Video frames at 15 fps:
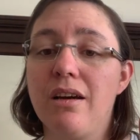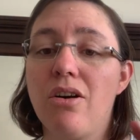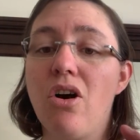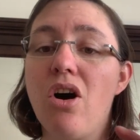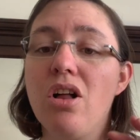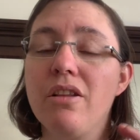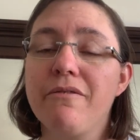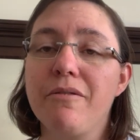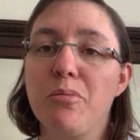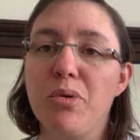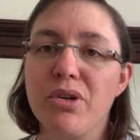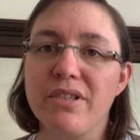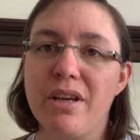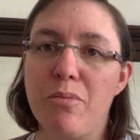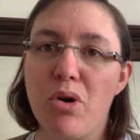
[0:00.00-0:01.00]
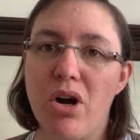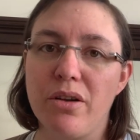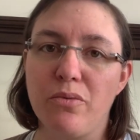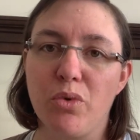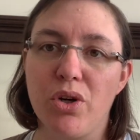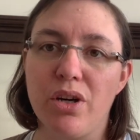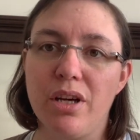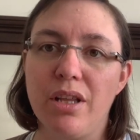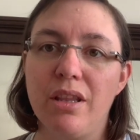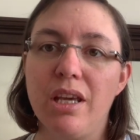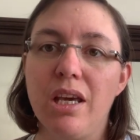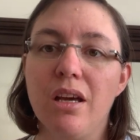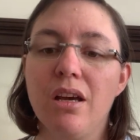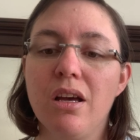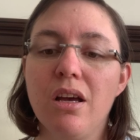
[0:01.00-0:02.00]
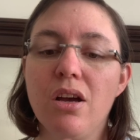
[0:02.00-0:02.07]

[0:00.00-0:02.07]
all of the books I bought were in the